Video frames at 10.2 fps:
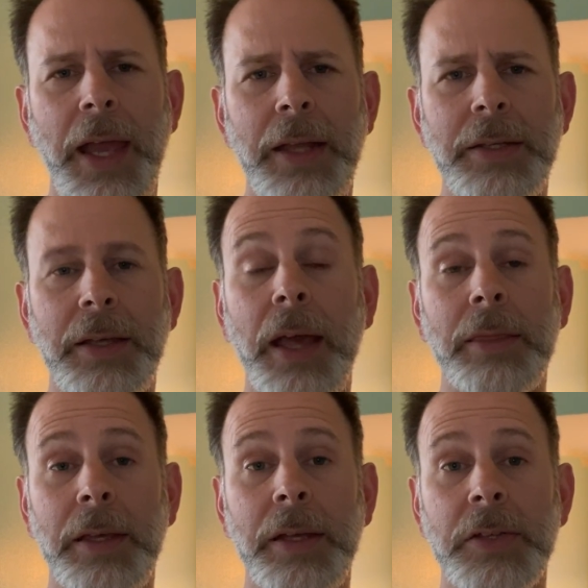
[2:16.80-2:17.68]
and to
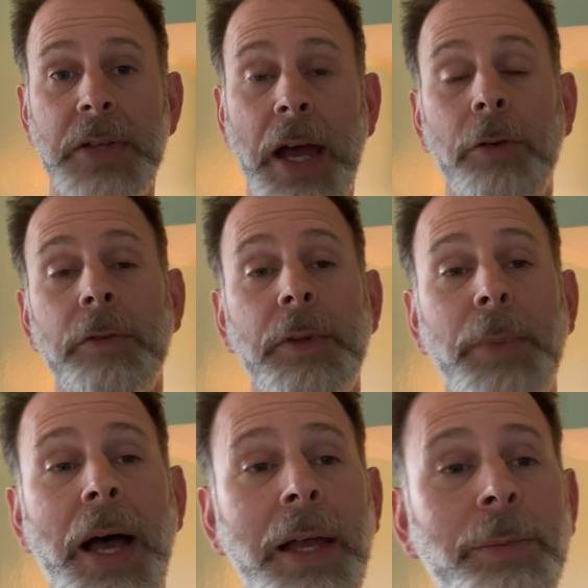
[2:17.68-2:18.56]
get things out of the
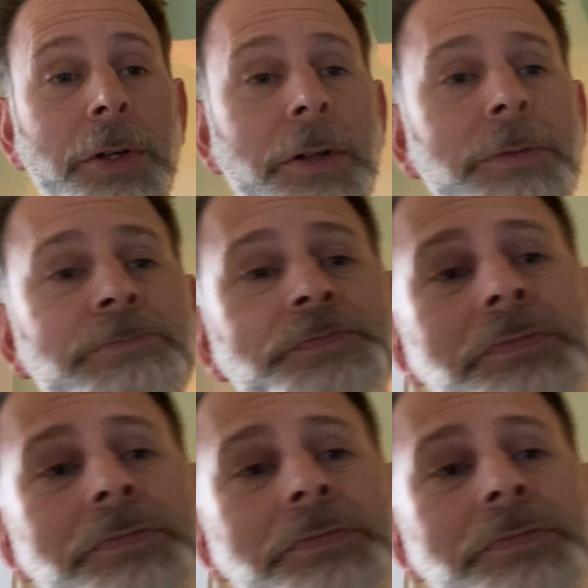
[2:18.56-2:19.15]
Bible,